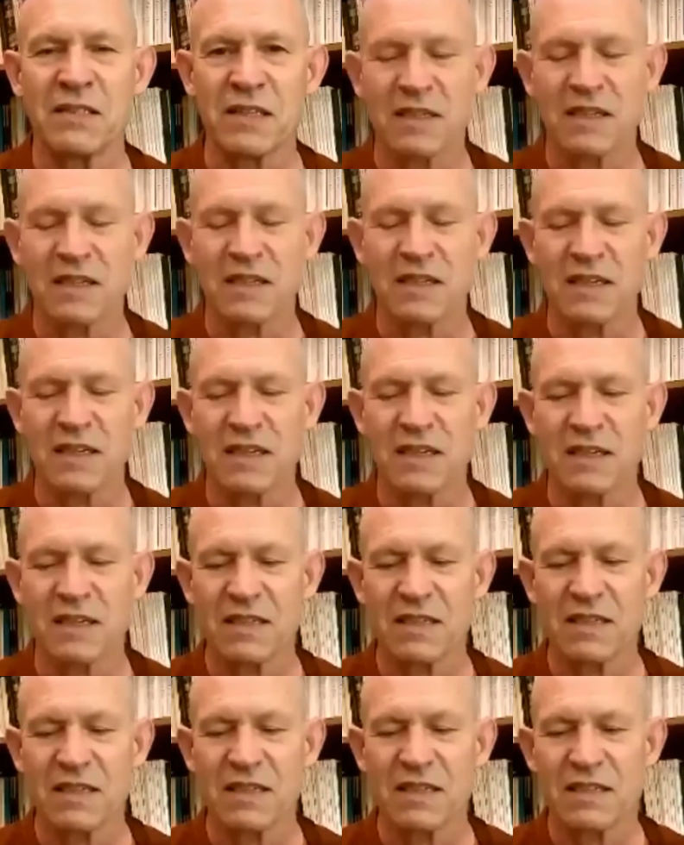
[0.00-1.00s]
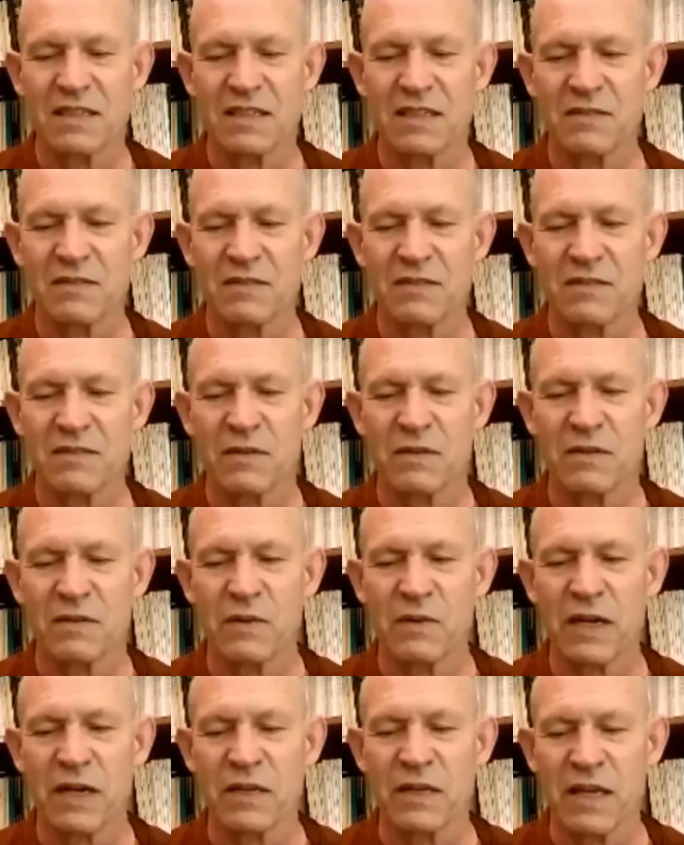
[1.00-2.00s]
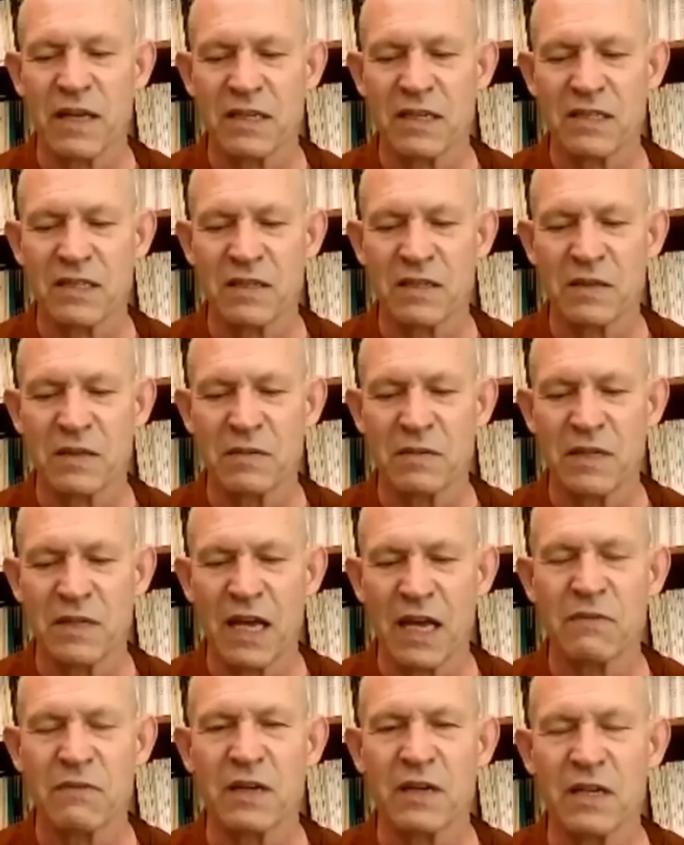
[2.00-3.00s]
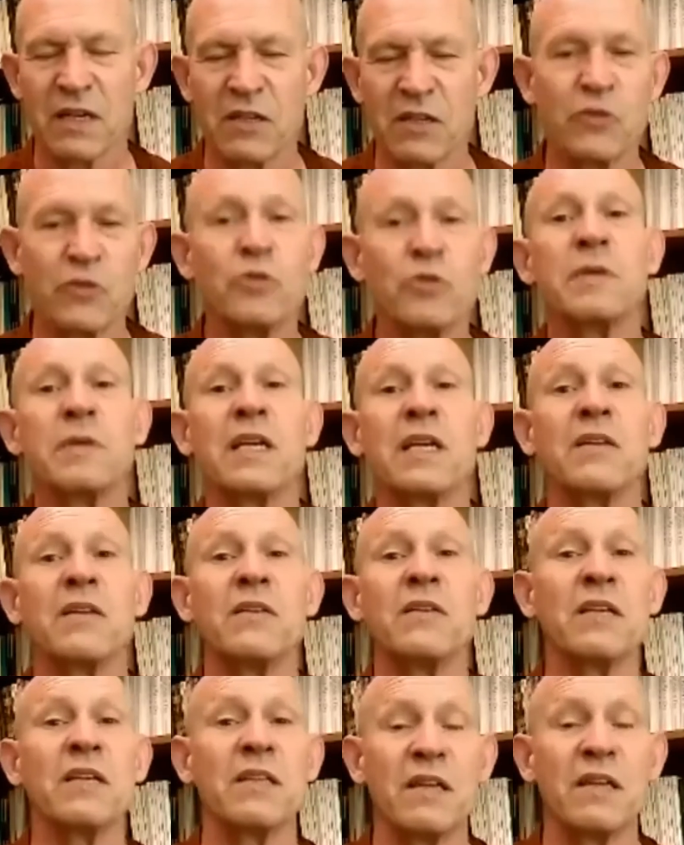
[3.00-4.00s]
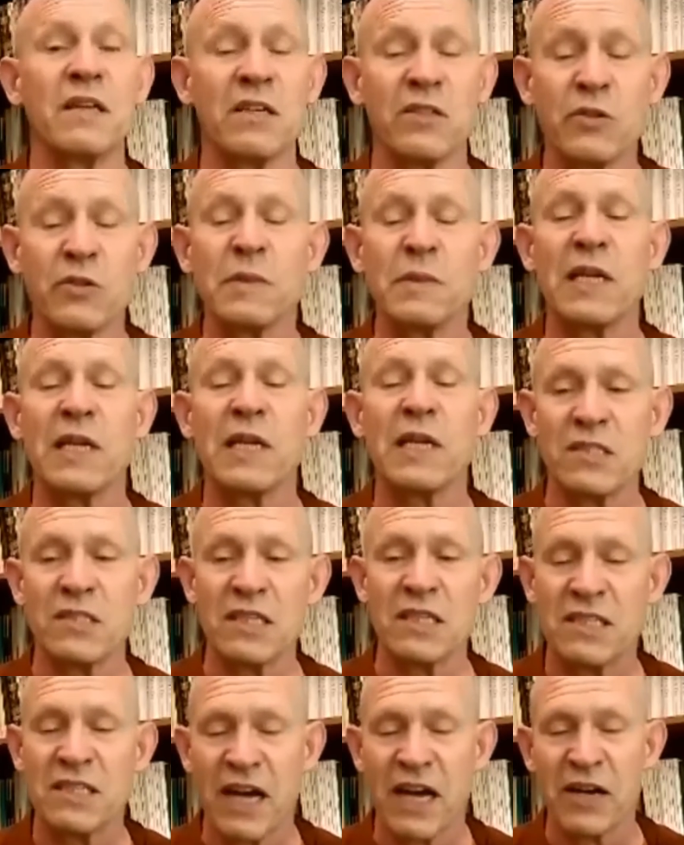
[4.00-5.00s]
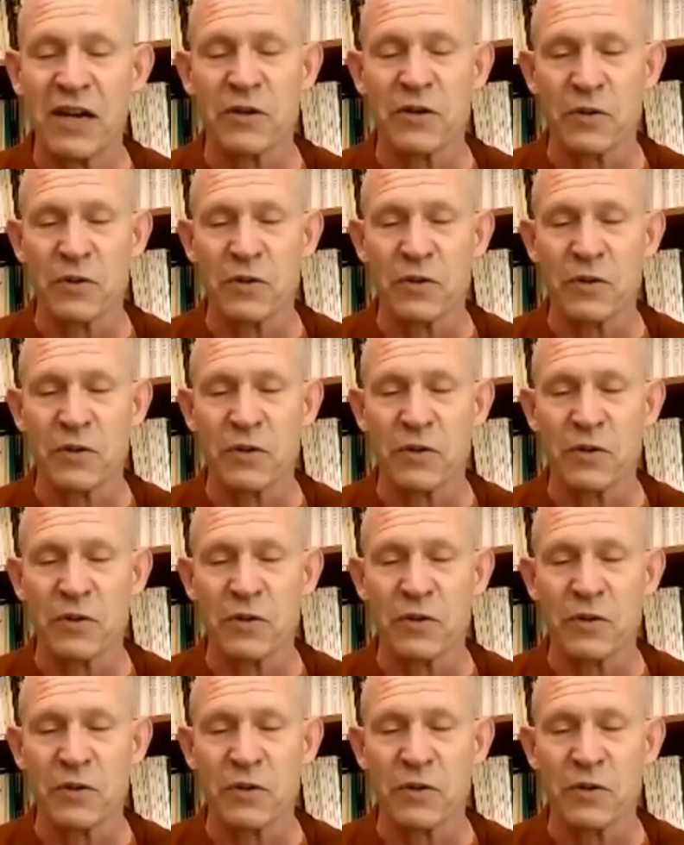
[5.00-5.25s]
recollects that the deva illuminates the entire grove. So the deva is this